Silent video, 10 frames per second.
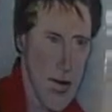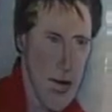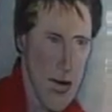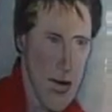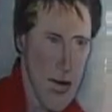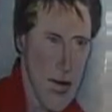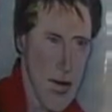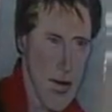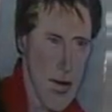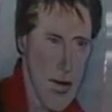
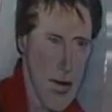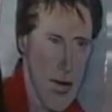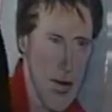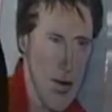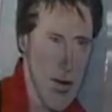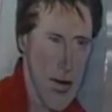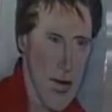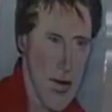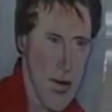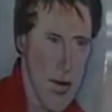
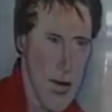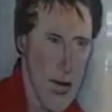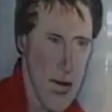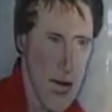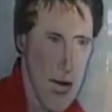No words are spoken by the person on screen.